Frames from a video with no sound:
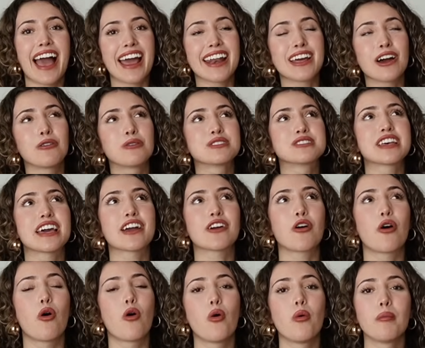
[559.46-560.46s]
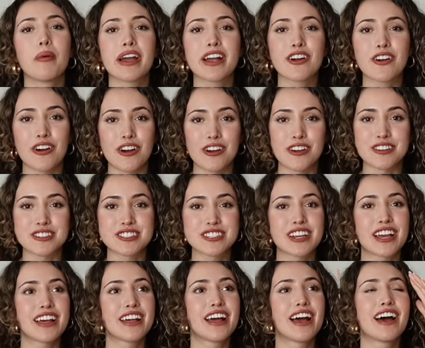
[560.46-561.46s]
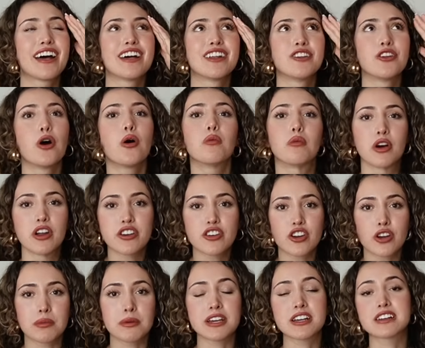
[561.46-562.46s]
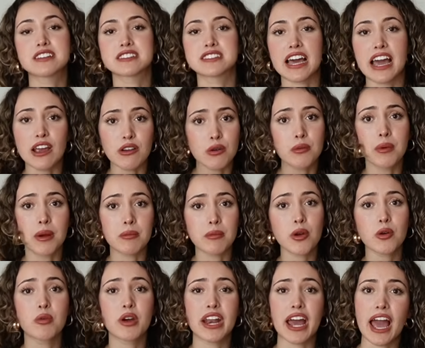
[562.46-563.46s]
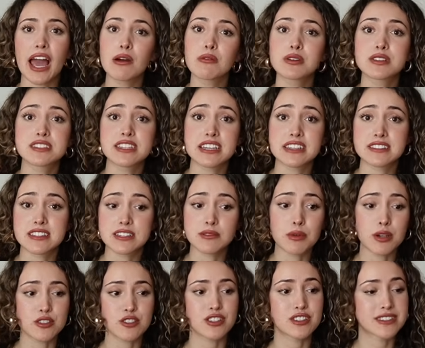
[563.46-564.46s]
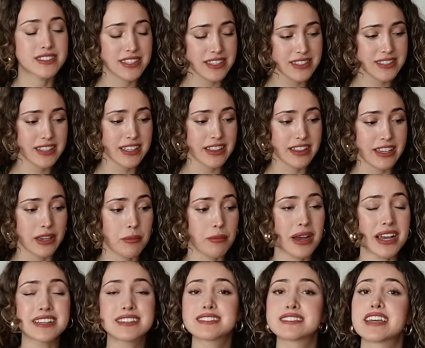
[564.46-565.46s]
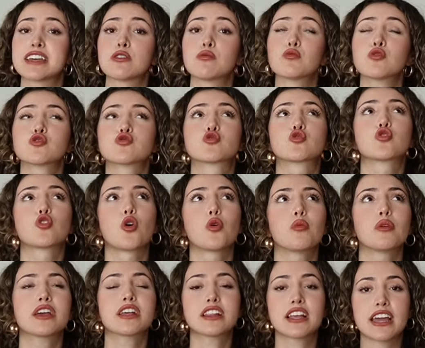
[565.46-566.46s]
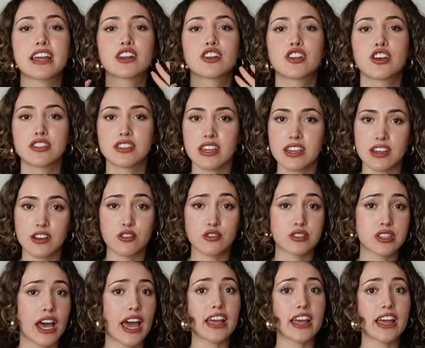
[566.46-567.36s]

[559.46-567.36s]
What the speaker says: And I was like, oh my gosh. No wonder, because I remember when I would take sea moss consistently, my skin was glowing like nothing else.